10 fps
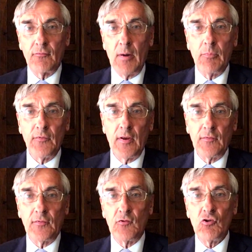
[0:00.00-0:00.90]

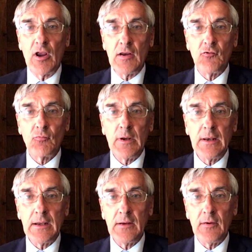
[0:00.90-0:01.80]
represents the change we
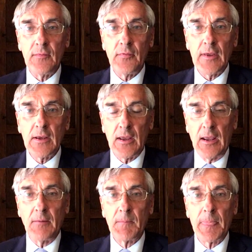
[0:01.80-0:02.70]
need in thinking